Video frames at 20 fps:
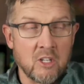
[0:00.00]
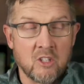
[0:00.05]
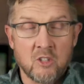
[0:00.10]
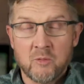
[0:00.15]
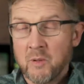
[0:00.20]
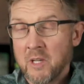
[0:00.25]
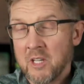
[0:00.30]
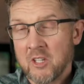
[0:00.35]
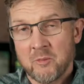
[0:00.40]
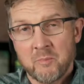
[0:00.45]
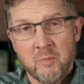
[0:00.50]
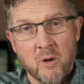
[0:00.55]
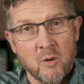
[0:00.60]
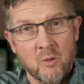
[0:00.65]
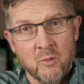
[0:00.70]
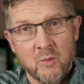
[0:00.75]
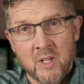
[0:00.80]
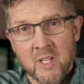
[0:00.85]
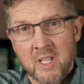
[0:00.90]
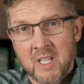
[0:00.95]
He
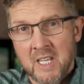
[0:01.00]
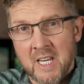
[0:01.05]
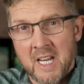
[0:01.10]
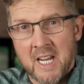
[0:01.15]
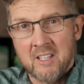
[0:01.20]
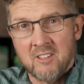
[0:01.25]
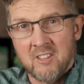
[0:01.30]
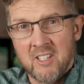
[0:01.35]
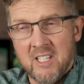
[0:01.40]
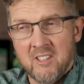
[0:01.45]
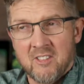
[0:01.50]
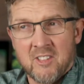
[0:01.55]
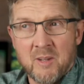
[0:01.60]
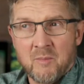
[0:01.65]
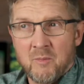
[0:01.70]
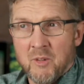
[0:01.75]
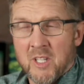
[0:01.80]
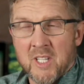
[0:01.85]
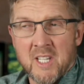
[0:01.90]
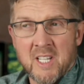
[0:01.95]
spoke really nicely. He
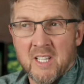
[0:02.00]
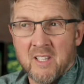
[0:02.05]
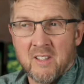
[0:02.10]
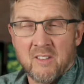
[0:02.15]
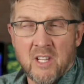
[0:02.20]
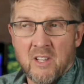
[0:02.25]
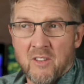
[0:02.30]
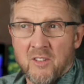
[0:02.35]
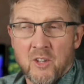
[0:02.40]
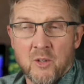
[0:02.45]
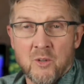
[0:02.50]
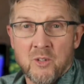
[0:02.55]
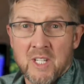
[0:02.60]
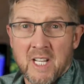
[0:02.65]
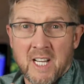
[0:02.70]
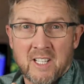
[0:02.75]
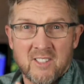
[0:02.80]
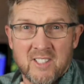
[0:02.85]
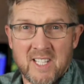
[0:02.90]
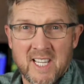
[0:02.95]
seemed really
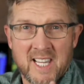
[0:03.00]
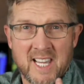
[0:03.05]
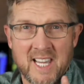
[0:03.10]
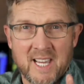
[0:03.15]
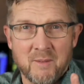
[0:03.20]
enthusiastic.